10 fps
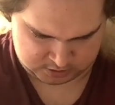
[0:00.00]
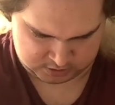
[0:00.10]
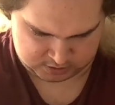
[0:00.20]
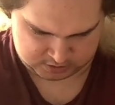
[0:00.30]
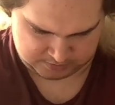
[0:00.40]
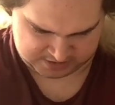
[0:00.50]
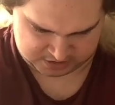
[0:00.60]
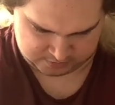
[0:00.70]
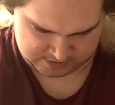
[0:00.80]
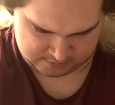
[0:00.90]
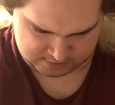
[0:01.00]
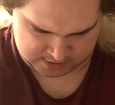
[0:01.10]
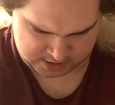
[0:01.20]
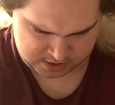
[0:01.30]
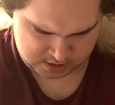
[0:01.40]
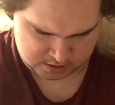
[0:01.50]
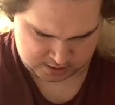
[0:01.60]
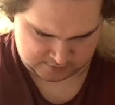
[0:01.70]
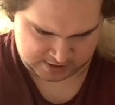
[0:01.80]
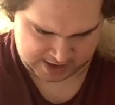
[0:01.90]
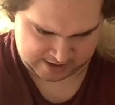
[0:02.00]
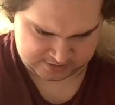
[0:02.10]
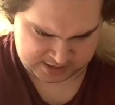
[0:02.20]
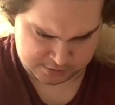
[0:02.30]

Just mess around with it if you have to.